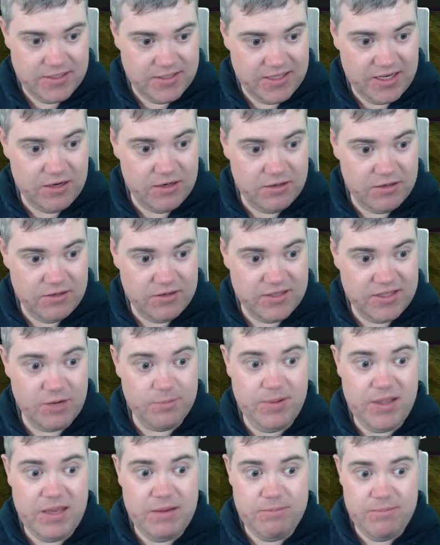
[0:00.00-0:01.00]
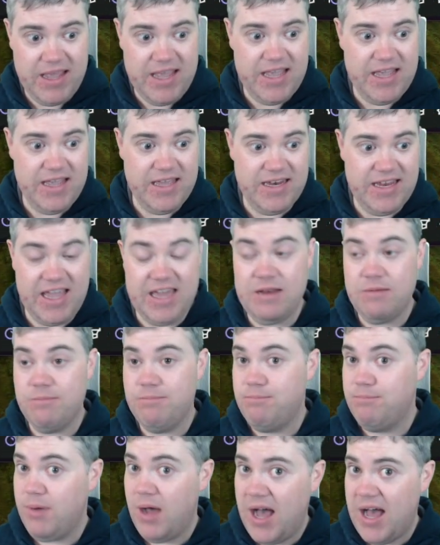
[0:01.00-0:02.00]
They're being made and
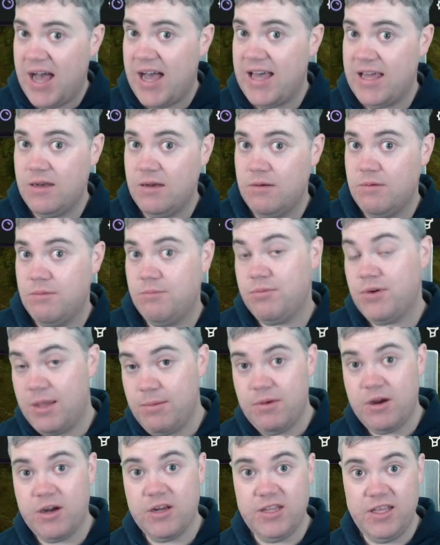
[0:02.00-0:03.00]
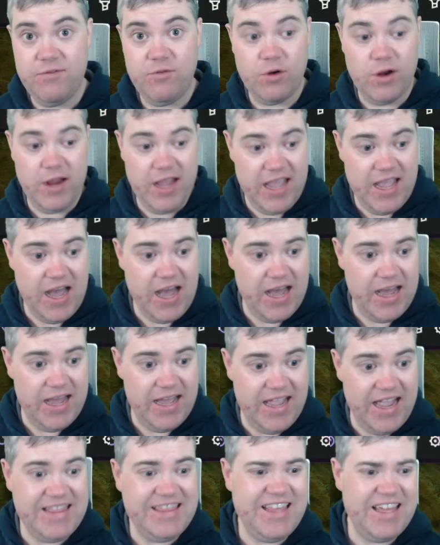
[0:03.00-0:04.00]
bought primarily for AI.
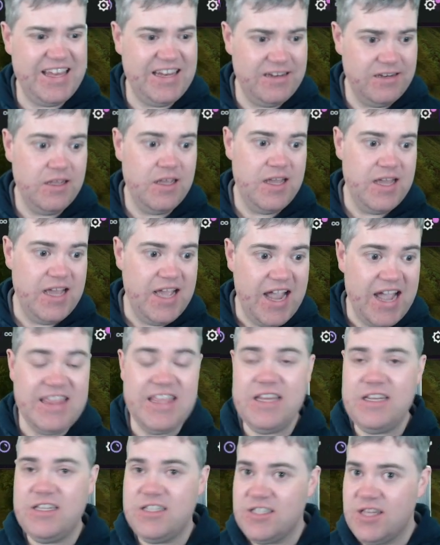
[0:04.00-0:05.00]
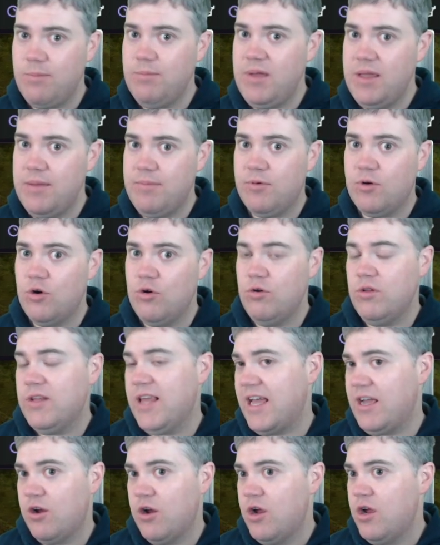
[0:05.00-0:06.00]
And then some people who,
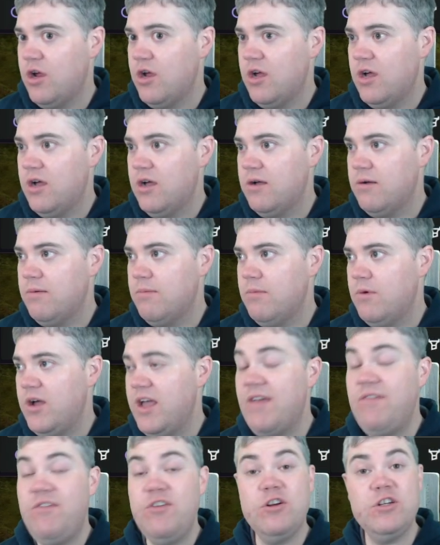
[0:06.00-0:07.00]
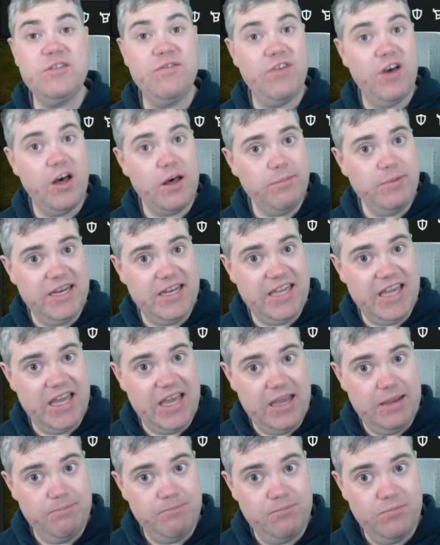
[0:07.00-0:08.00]
like, if you're developing a
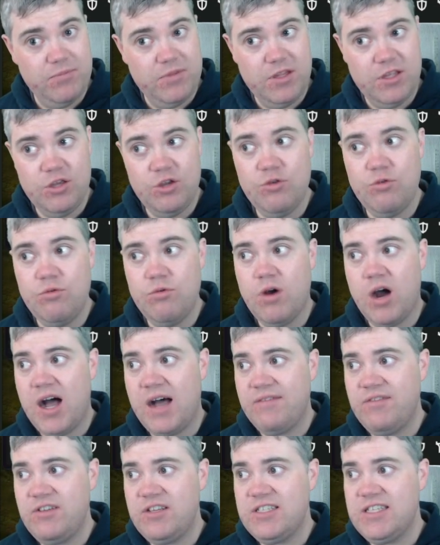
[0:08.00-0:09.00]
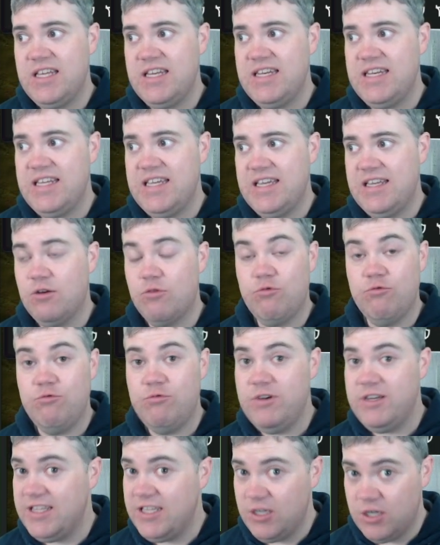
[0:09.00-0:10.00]
game, you obviously need a
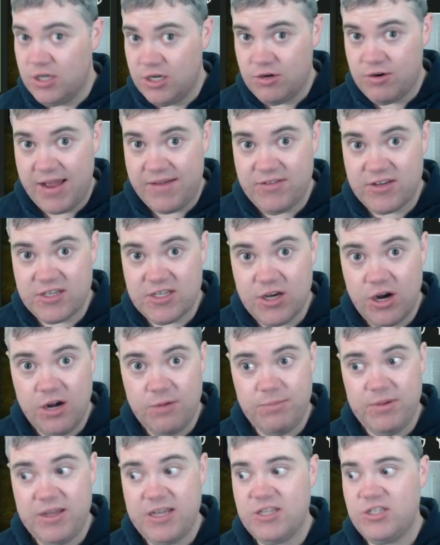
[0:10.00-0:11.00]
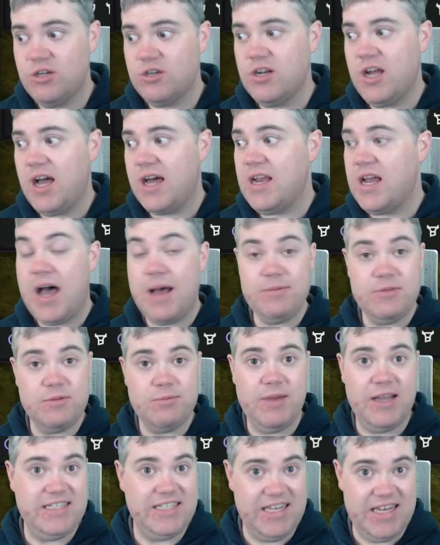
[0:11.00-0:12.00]
really good graphics card because you're not
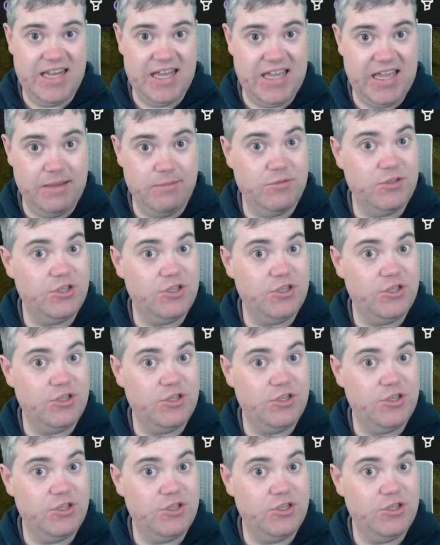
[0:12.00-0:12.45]
optimizing that game.